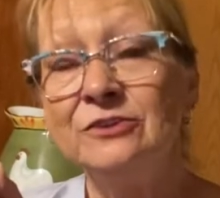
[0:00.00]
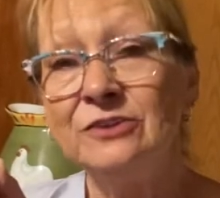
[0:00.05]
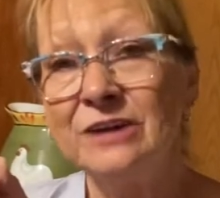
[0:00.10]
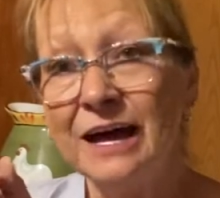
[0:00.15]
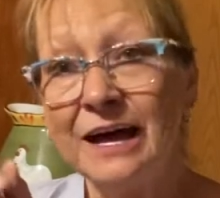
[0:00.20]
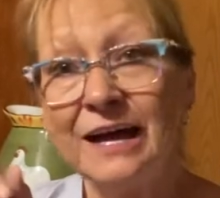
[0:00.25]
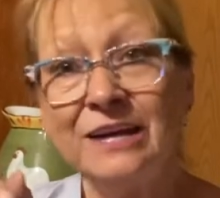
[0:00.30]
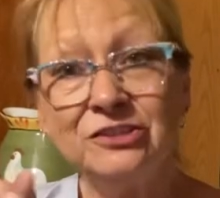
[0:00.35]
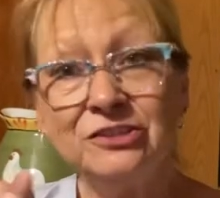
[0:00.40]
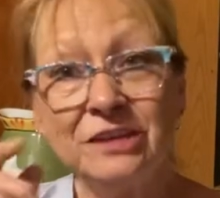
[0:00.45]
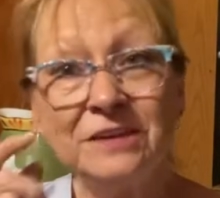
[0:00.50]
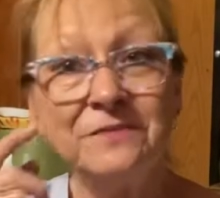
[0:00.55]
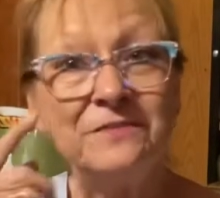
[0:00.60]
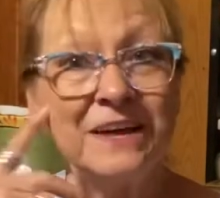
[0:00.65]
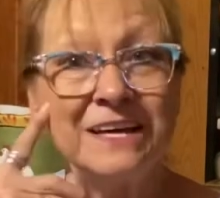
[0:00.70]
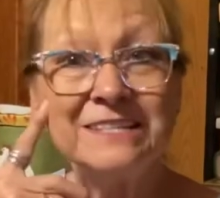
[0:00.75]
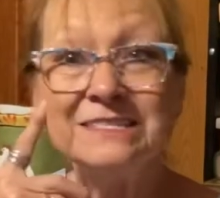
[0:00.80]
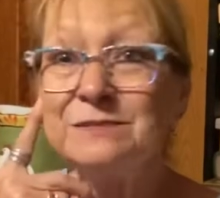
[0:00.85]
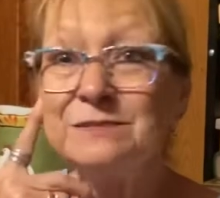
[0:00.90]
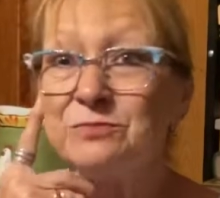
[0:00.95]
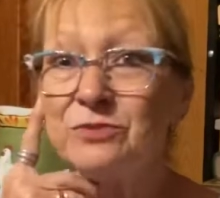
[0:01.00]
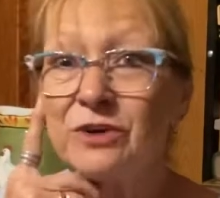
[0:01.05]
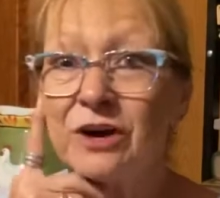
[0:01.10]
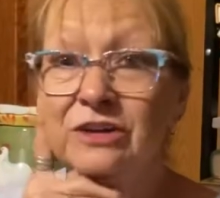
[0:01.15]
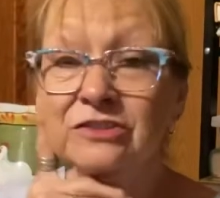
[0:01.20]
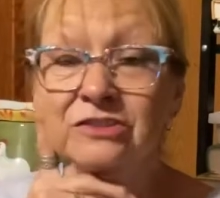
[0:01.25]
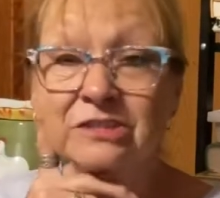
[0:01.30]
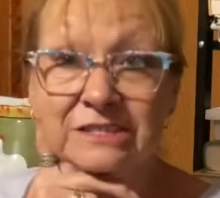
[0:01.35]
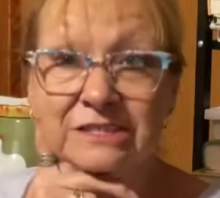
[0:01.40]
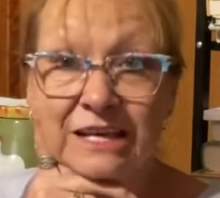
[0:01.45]
I actually found some
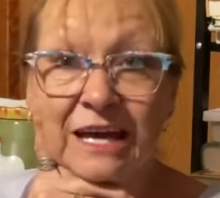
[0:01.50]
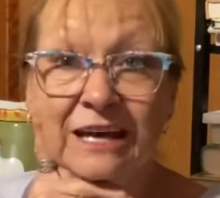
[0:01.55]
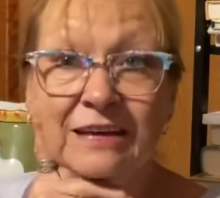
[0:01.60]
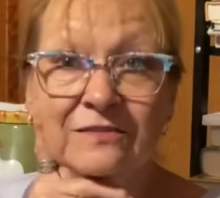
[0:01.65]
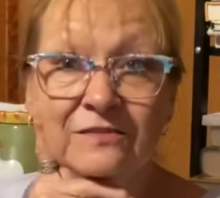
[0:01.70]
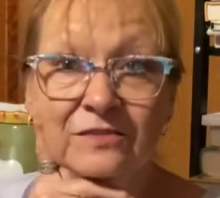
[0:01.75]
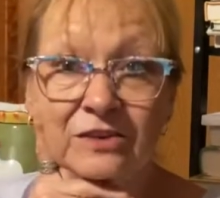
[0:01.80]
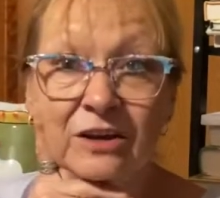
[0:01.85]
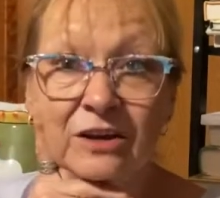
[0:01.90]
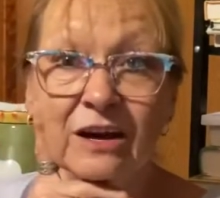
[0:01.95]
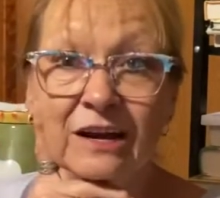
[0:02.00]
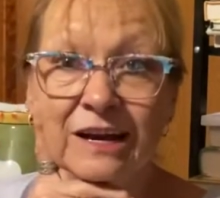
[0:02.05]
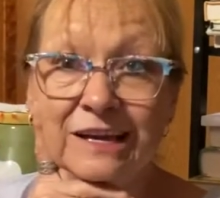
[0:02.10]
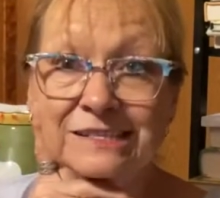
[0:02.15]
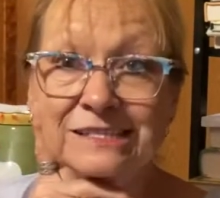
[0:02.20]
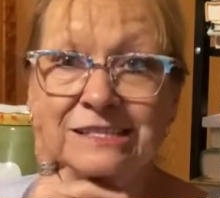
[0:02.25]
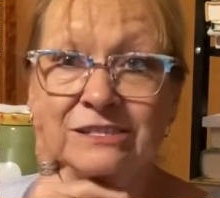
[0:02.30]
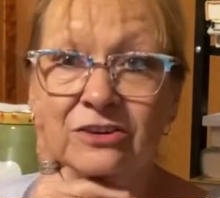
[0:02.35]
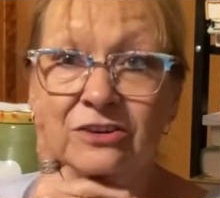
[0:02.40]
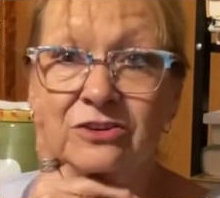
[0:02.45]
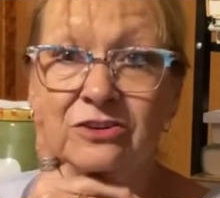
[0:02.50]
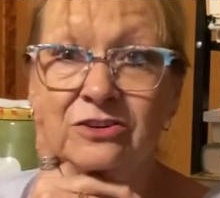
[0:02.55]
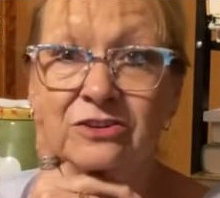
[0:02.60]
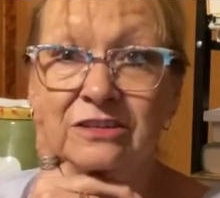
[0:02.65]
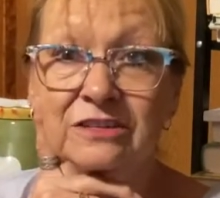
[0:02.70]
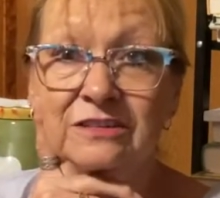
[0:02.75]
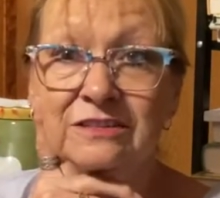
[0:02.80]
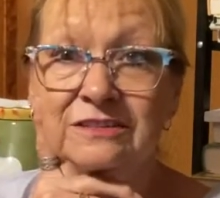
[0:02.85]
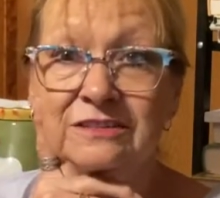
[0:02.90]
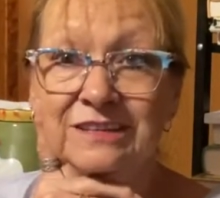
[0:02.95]
projects I forgot I
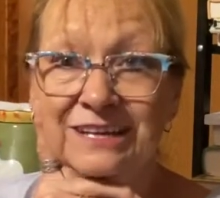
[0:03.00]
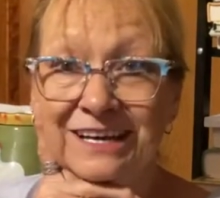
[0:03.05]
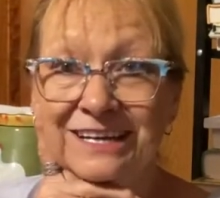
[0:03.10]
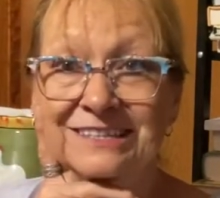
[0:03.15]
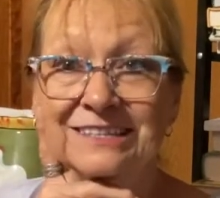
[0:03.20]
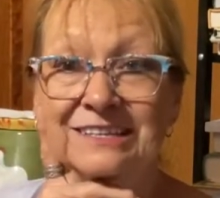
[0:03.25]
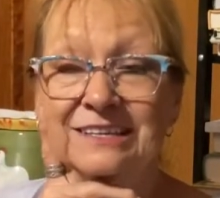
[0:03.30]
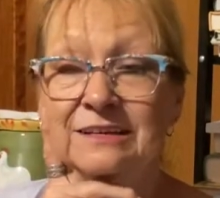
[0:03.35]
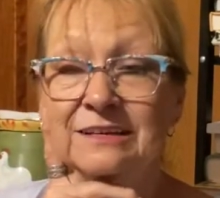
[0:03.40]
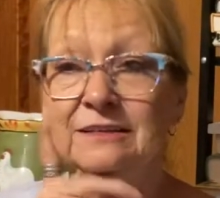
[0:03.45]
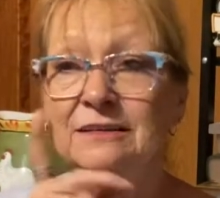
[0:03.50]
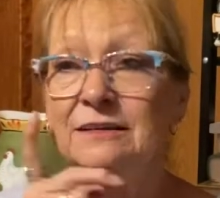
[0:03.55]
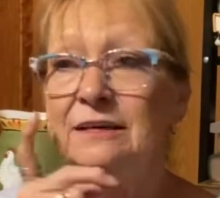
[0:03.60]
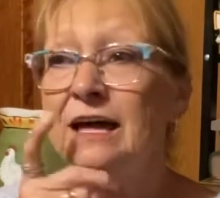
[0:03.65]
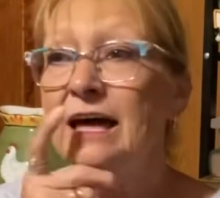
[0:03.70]
started. I did.